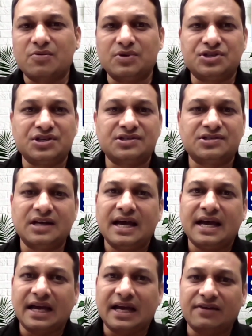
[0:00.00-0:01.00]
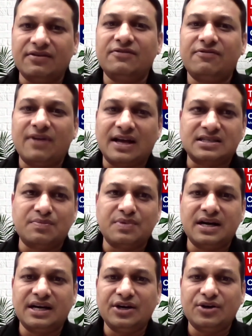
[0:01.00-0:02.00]
which is giving
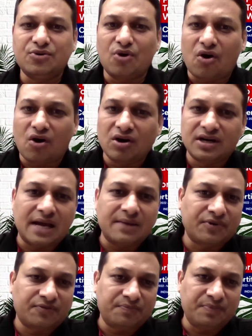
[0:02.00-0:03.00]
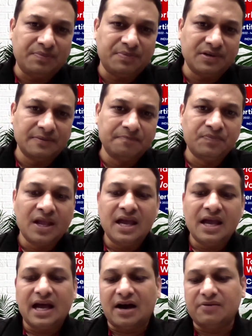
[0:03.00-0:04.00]
flexibility to all type of people.
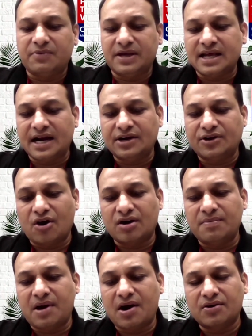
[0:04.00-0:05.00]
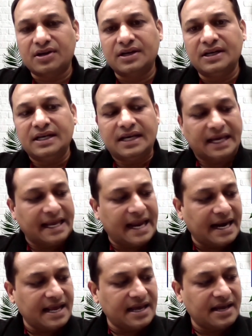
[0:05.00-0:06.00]
Whether I talk about
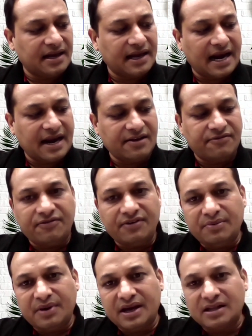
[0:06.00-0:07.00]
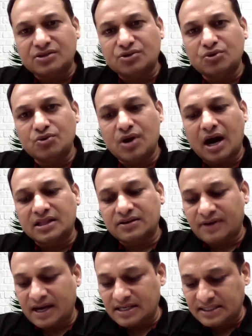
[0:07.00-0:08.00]
getting females who
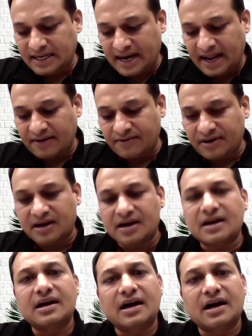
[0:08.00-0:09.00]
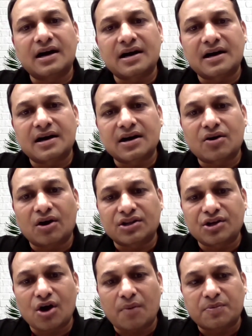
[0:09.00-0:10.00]
otherwise never
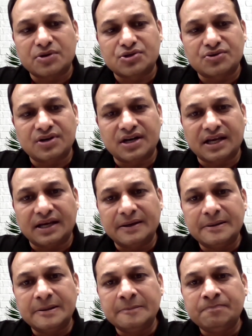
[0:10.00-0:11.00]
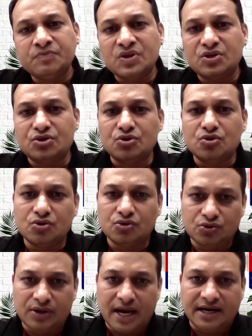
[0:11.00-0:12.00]
got the opportunity
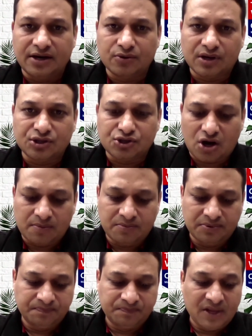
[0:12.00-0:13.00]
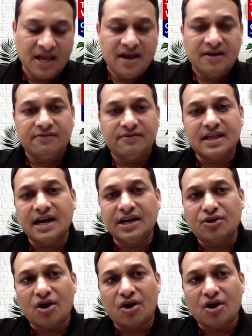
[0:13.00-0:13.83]
to get into a job. whether